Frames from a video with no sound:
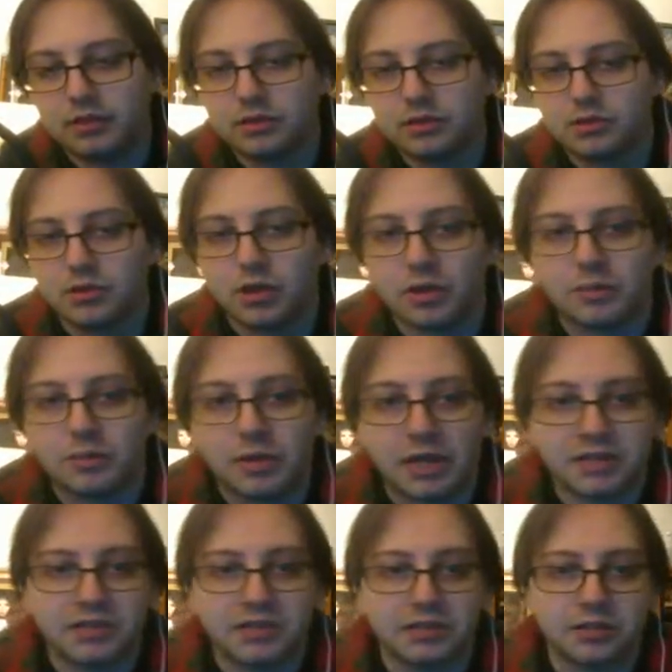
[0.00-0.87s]
So
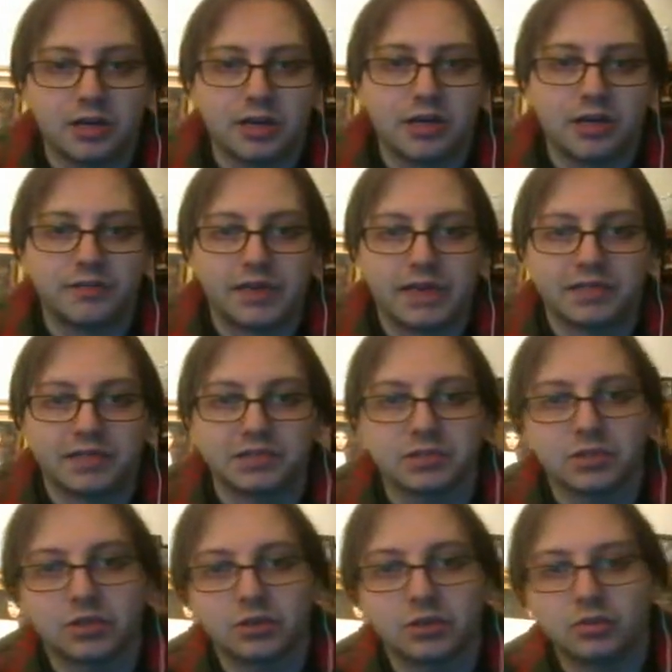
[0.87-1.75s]
Unboxing Live,
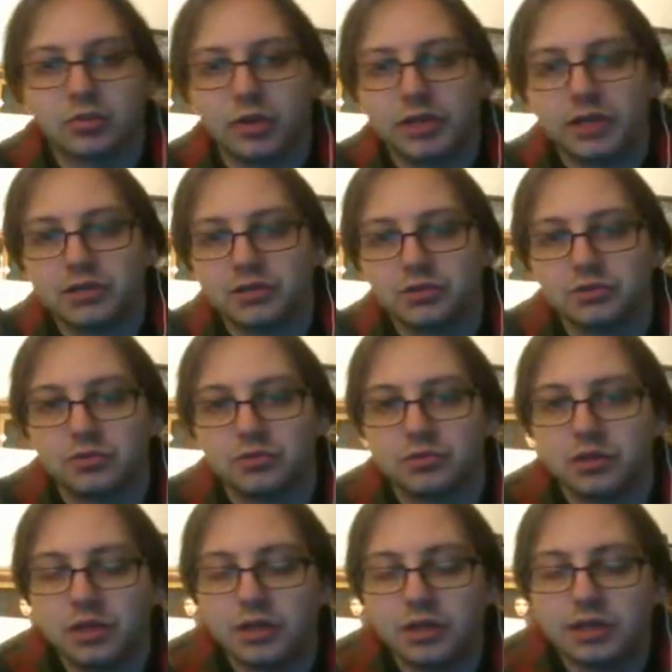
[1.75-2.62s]
excellent, good way
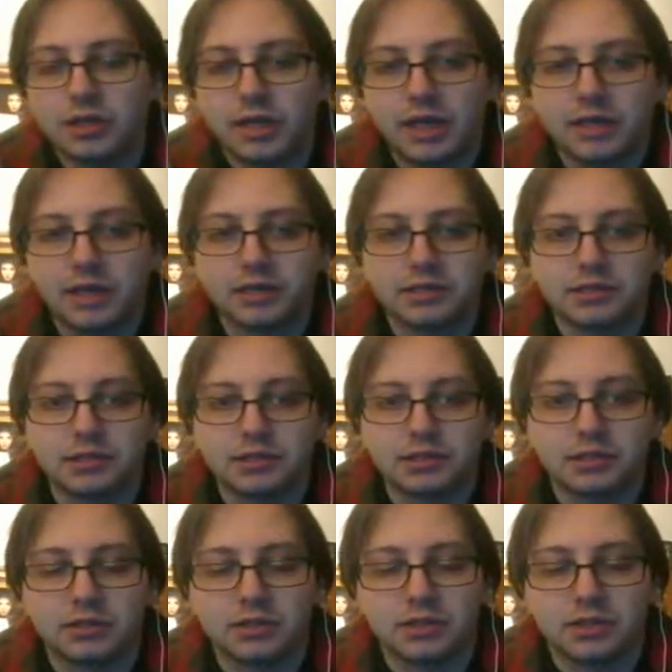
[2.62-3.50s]
to end
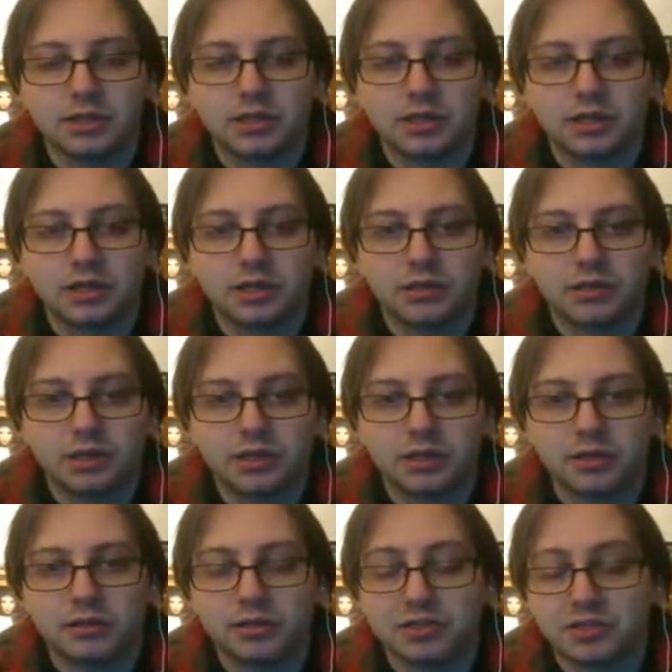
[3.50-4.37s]
the
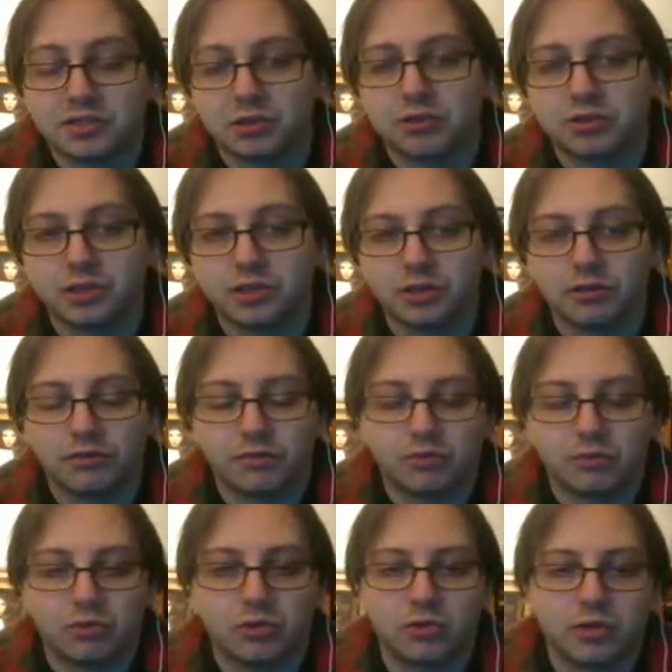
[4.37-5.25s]
year and start the year
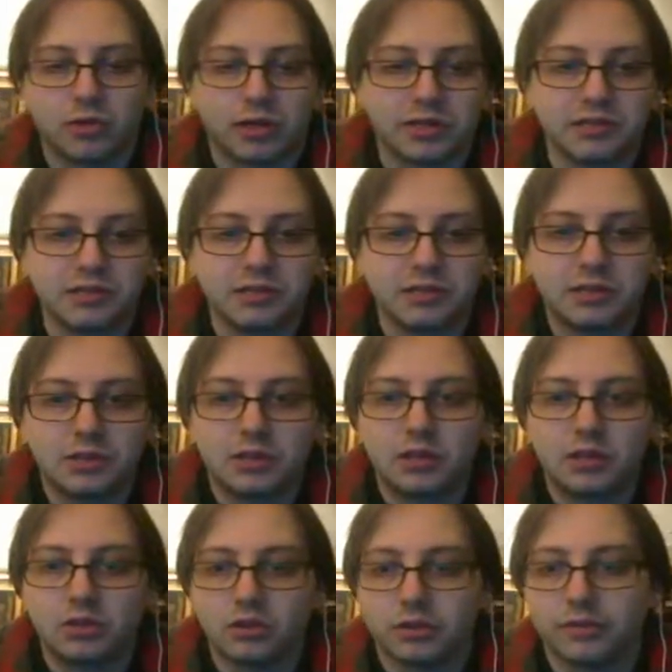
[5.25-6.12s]
for Progress.
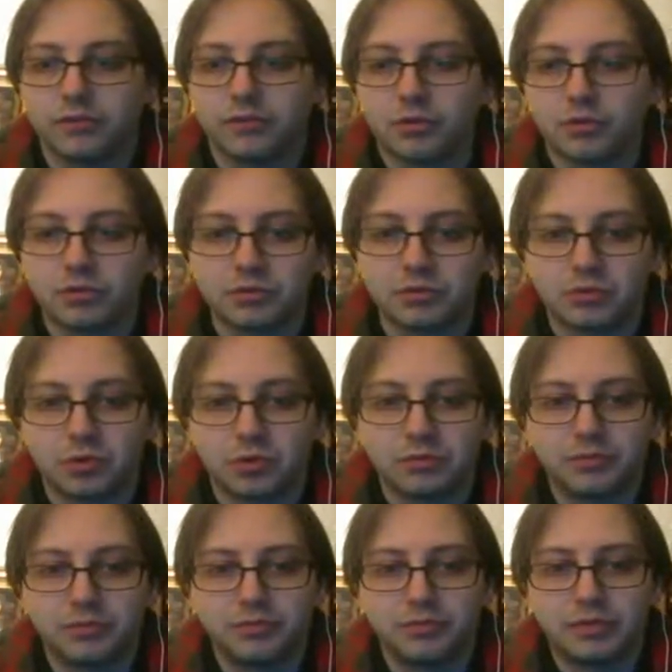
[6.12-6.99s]
Looking forward to
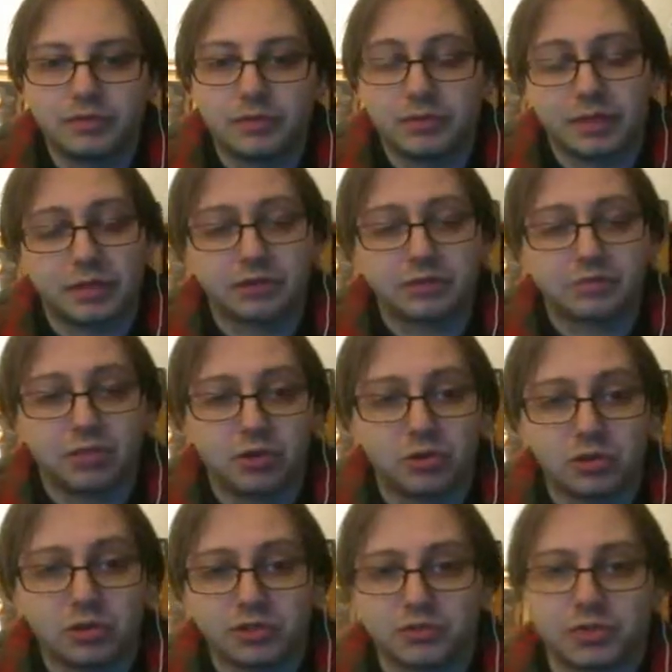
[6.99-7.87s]
more. But that was
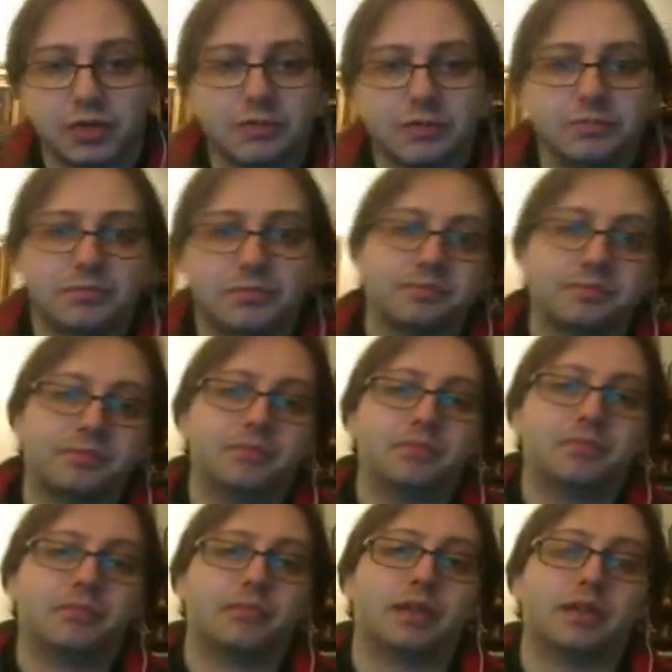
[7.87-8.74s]
Progress, Red.
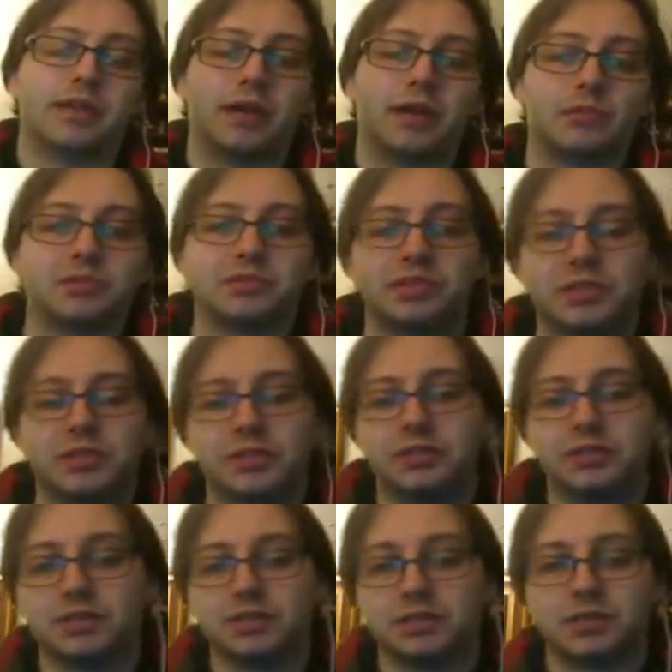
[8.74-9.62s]
That was the
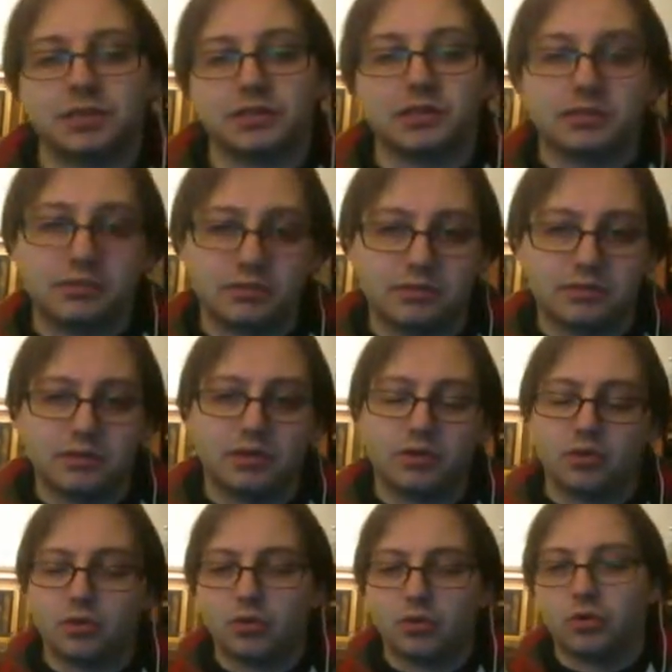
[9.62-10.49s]
indie scene.
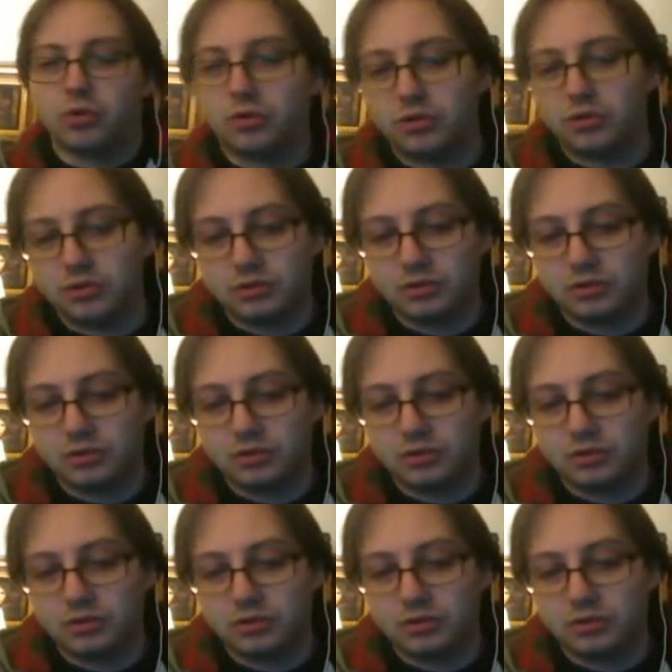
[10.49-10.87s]
Whew.